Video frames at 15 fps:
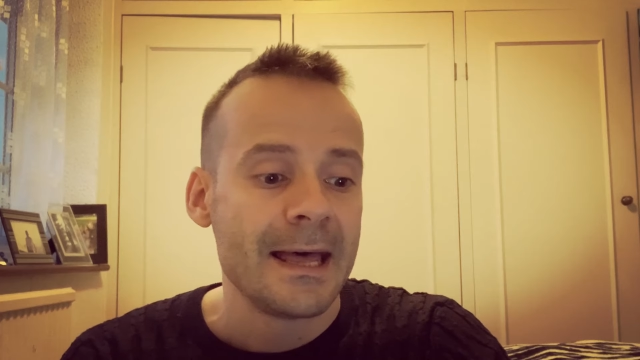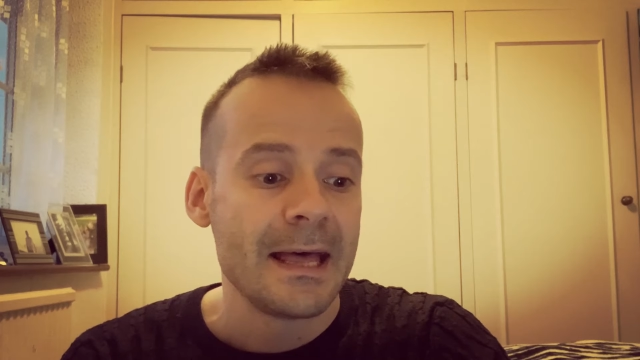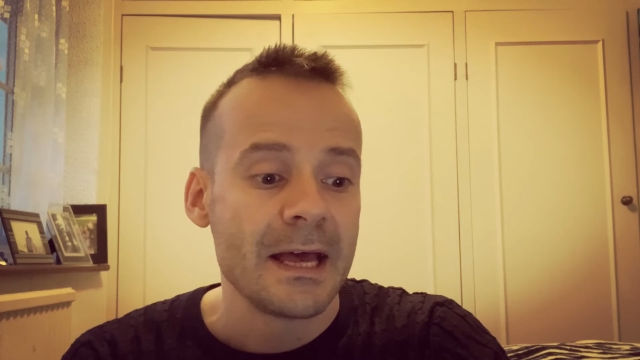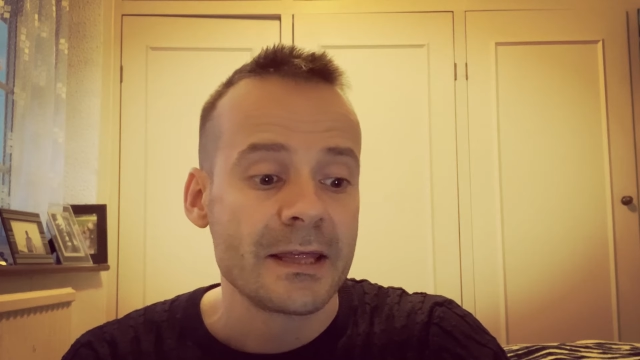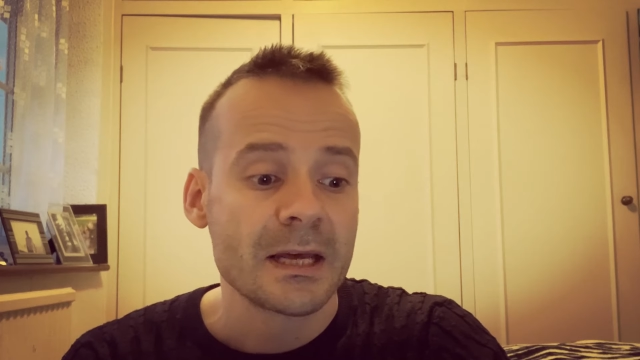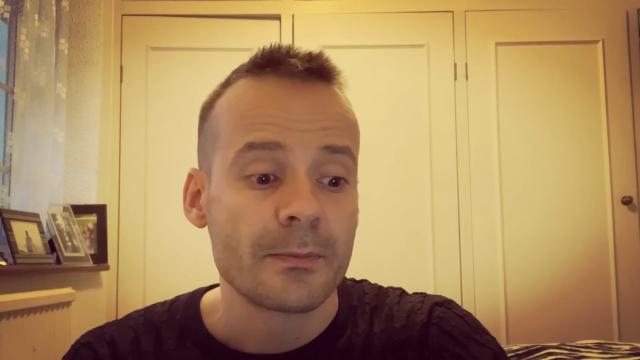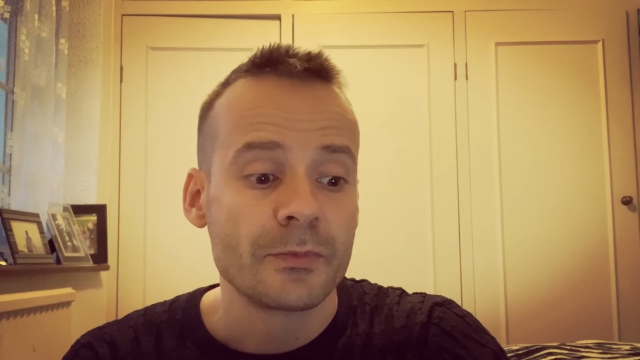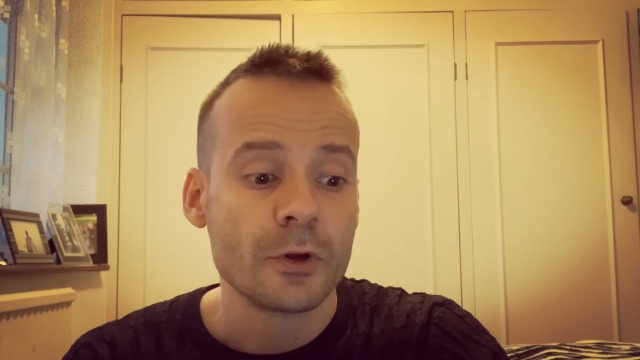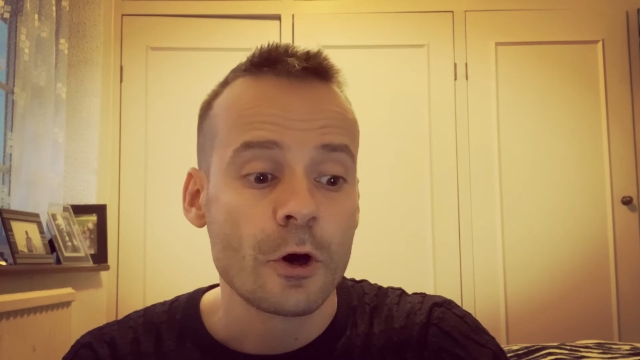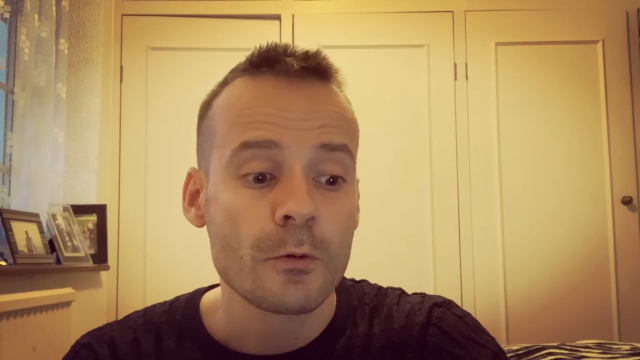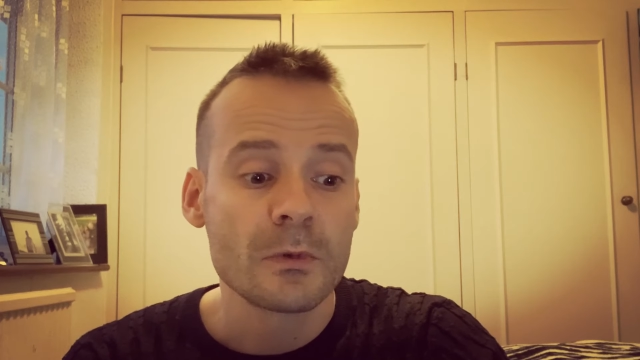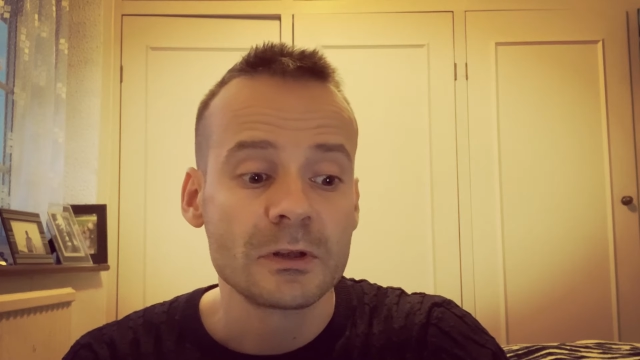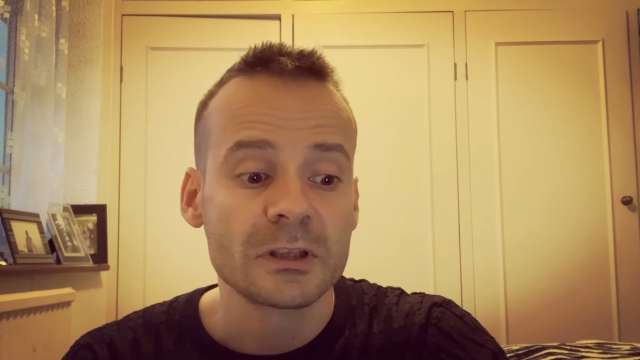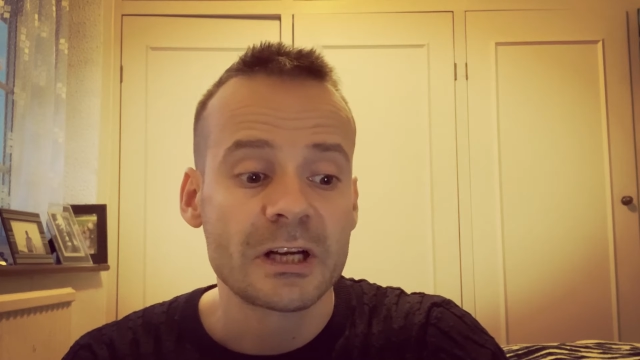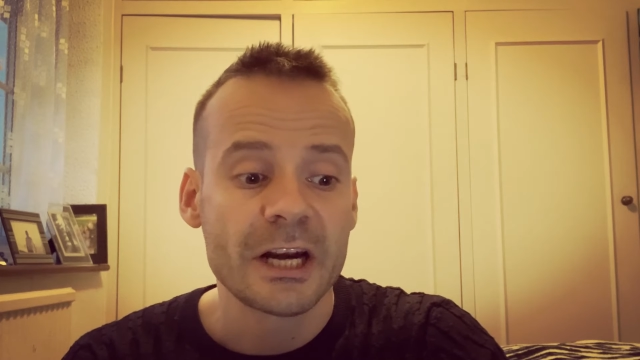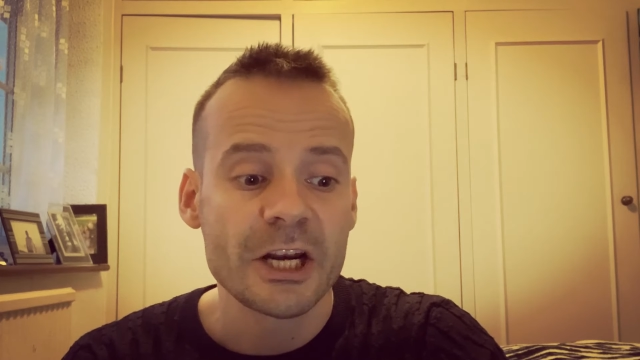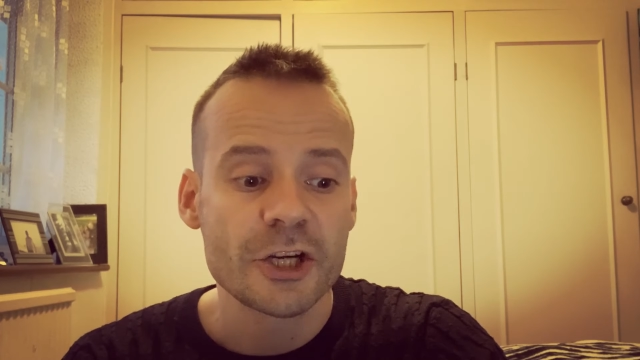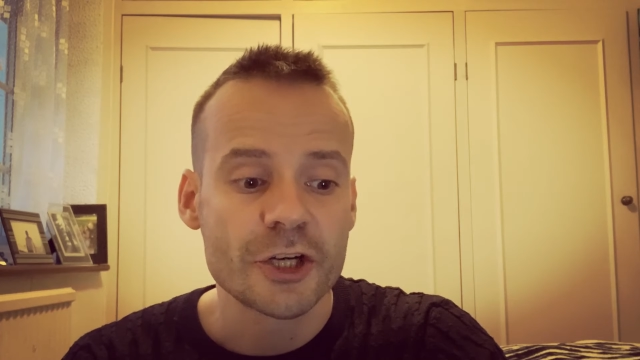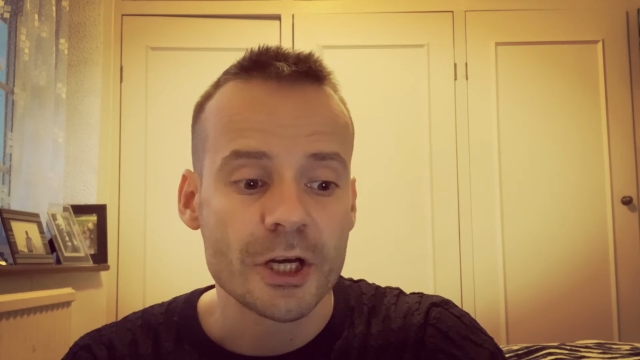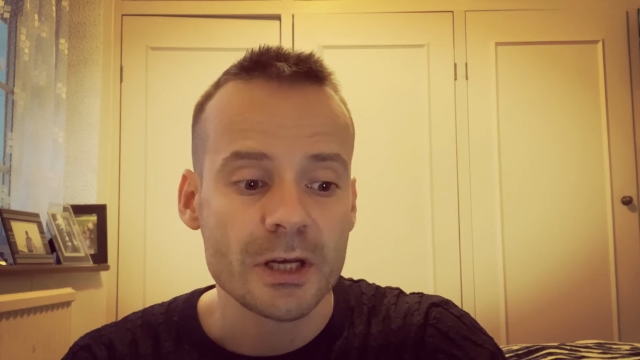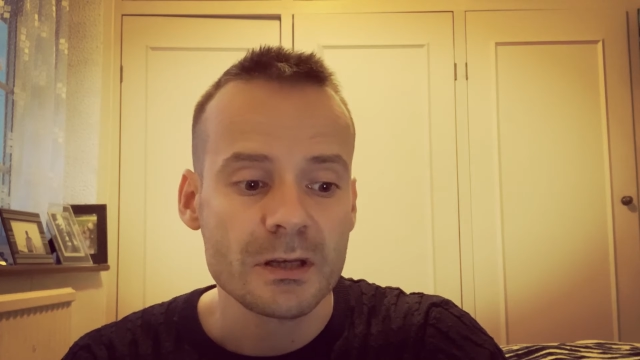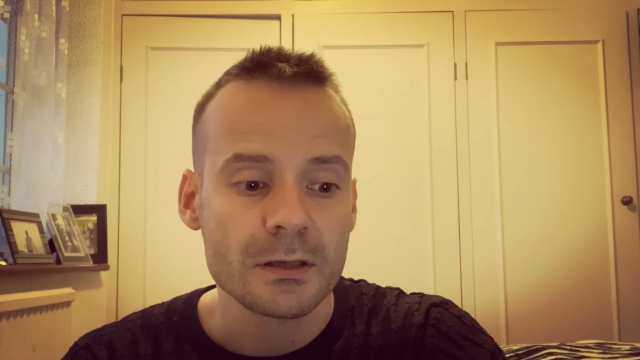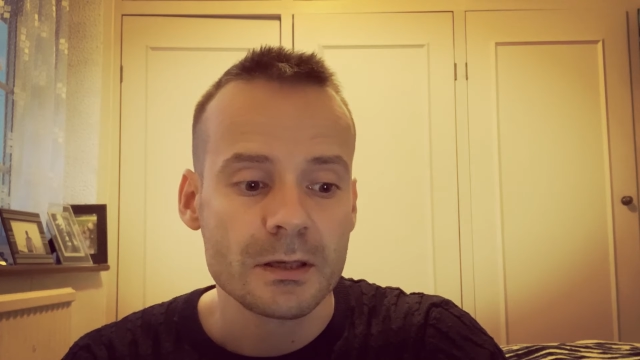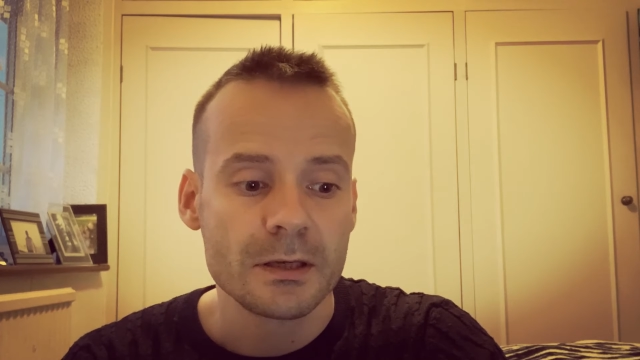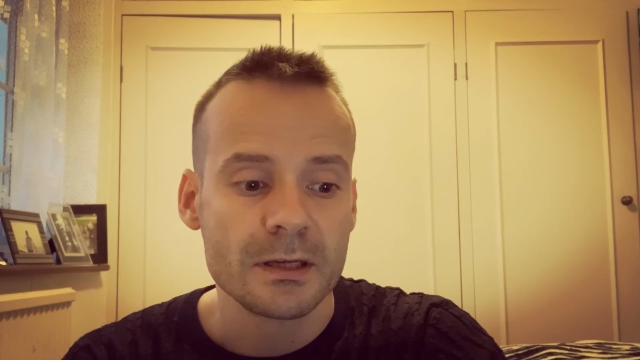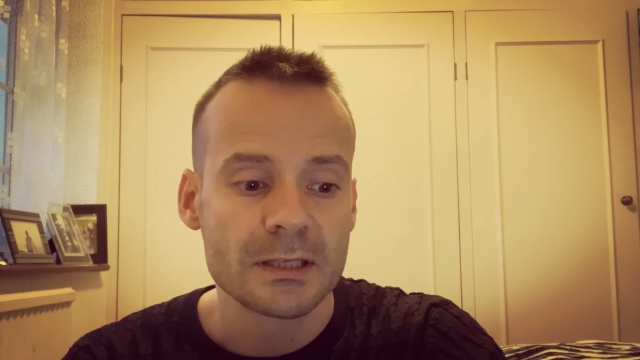An abnormal creature